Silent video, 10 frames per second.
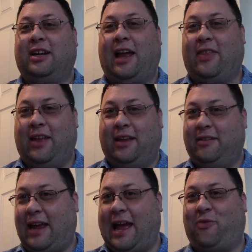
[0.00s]
and
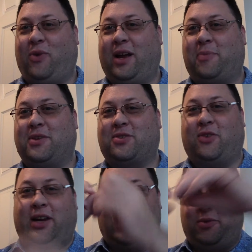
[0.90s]
then halfway up the
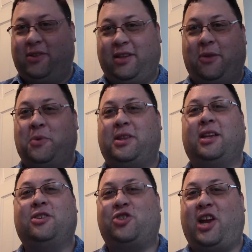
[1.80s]
screen it would
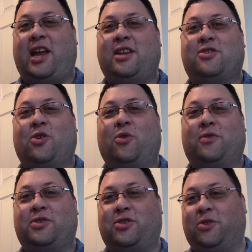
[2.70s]
then change
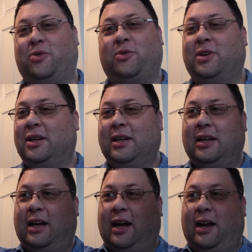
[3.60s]
over to
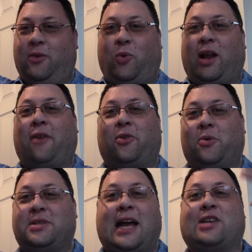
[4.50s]
whatever it
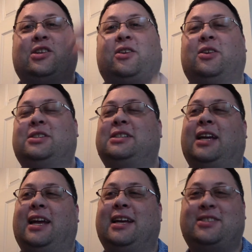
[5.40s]
was actually going to say.